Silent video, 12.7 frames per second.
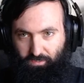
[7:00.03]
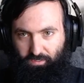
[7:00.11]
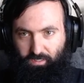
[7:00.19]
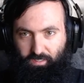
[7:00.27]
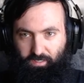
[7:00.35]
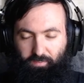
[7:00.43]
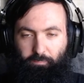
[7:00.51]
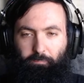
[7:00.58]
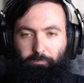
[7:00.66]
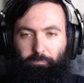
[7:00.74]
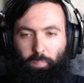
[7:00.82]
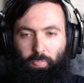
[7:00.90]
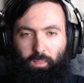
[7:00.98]
okay.
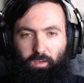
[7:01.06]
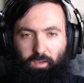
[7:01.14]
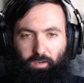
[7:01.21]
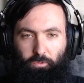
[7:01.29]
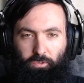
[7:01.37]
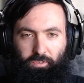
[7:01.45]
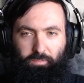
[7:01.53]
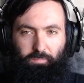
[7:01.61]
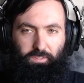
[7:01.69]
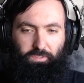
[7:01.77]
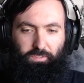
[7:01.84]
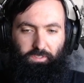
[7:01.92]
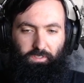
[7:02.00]
I rolled it
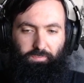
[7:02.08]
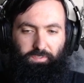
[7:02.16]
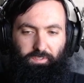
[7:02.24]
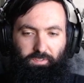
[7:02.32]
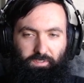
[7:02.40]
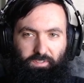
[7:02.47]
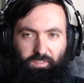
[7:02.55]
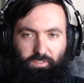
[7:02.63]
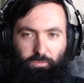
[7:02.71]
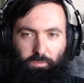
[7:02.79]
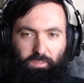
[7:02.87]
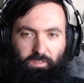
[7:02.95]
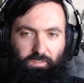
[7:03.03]
myself, so it is
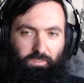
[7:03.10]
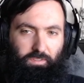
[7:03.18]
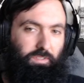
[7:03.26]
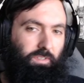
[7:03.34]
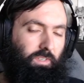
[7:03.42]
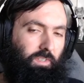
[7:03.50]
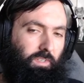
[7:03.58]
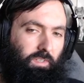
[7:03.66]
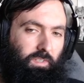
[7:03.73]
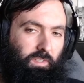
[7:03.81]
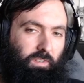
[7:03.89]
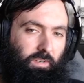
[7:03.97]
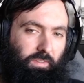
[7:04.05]
what it is.
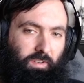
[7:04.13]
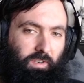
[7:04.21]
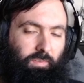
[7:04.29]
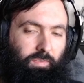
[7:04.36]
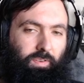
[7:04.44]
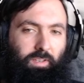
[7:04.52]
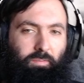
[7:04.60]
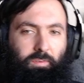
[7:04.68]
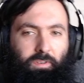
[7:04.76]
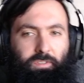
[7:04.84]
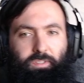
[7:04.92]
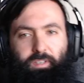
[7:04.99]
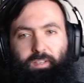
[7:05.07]
On the offhand, we
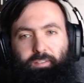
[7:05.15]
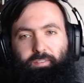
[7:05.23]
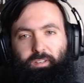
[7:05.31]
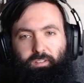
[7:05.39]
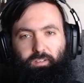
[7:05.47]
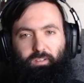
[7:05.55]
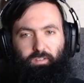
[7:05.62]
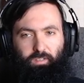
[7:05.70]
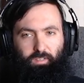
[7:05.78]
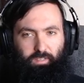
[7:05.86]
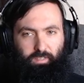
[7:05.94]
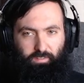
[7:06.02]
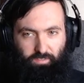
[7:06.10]
also have a
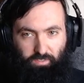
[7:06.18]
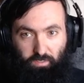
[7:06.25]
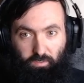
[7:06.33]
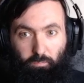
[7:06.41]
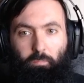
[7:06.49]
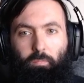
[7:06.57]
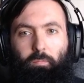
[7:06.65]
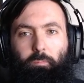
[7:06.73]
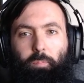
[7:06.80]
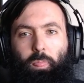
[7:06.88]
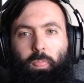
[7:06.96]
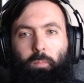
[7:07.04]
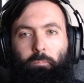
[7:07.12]
Hawes
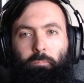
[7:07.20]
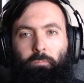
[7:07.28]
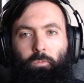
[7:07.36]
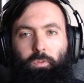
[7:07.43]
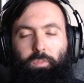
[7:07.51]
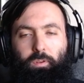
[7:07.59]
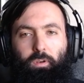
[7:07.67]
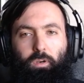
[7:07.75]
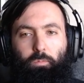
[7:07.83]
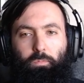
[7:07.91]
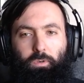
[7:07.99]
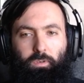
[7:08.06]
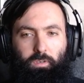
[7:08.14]

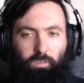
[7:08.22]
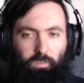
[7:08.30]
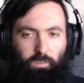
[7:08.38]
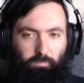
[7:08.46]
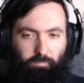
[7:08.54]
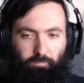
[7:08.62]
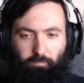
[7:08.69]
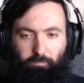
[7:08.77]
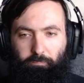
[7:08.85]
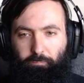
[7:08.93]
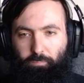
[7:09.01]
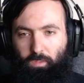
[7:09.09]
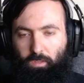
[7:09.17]
I'm in it.
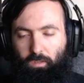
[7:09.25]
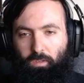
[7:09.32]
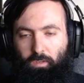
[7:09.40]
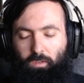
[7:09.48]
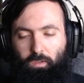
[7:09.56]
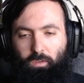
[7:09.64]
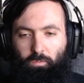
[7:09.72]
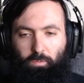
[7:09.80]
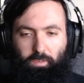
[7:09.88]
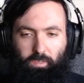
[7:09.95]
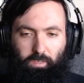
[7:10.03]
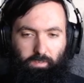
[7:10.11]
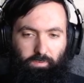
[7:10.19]
We
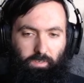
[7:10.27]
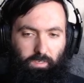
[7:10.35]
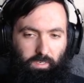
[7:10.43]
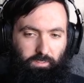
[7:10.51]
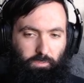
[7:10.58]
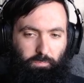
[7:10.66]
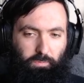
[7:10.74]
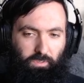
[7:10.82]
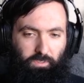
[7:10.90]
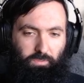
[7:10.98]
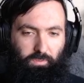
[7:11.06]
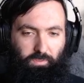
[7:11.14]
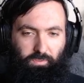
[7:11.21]
have
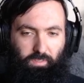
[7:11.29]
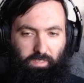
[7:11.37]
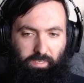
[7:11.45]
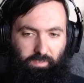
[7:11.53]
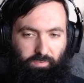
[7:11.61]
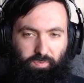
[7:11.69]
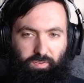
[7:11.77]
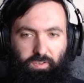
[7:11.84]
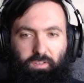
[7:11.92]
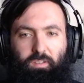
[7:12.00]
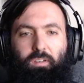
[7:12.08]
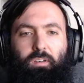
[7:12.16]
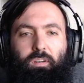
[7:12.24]
Hotspurs with life.
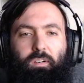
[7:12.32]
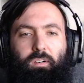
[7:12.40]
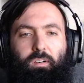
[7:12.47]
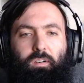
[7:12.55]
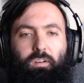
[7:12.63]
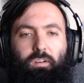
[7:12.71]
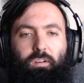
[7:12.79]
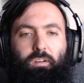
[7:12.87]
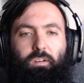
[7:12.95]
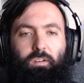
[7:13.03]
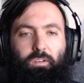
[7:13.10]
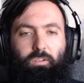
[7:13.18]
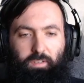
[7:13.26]

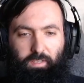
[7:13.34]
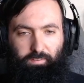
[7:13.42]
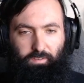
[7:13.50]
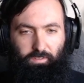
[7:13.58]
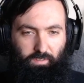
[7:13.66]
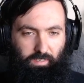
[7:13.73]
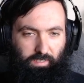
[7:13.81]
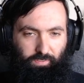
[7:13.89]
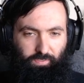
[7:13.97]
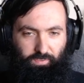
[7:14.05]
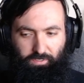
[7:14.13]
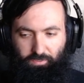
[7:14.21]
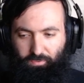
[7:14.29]
We have a
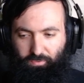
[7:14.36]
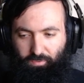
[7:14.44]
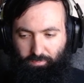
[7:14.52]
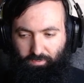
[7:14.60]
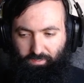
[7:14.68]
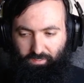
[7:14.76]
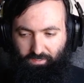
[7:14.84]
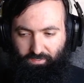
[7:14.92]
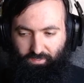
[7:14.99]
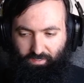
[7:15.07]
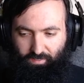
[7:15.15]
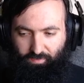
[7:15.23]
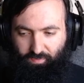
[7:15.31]
Rothas with replenish
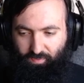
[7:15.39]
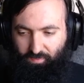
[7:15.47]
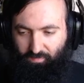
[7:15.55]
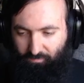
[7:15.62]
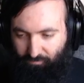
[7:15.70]
life.